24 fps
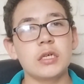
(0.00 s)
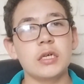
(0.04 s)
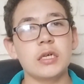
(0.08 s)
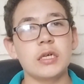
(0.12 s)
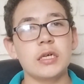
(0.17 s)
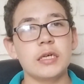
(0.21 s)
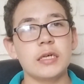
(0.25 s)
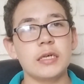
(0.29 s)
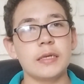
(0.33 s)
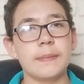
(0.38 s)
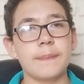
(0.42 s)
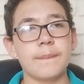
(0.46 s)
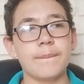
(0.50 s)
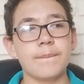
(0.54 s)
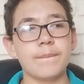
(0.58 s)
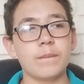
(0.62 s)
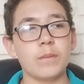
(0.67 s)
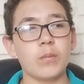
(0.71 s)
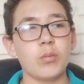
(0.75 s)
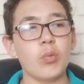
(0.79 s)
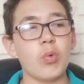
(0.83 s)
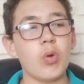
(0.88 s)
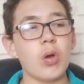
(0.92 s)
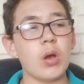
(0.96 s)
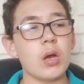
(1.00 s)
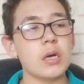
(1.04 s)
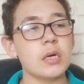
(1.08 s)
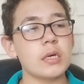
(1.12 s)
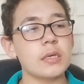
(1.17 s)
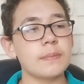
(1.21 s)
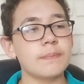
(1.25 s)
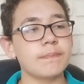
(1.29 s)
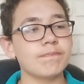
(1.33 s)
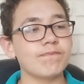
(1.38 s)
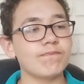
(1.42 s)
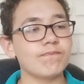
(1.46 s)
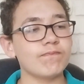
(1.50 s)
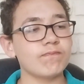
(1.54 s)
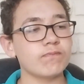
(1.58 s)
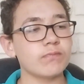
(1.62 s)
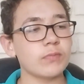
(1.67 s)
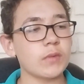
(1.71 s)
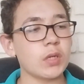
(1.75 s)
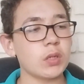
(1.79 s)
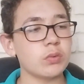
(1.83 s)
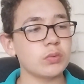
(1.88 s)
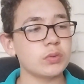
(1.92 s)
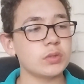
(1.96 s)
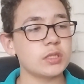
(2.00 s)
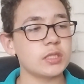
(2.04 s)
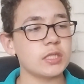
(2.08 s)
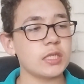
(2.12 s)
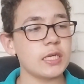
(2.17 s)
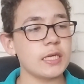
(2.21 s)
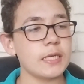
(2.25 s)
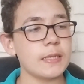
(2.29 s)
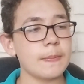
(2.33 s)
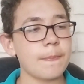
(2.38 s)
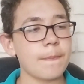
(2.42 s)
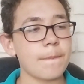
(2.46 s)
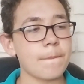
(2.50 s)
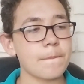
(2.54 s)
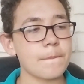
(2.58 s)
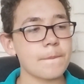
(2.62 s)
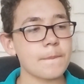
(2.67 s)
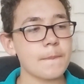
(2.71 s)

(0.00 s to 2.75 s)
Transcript: were, I would say,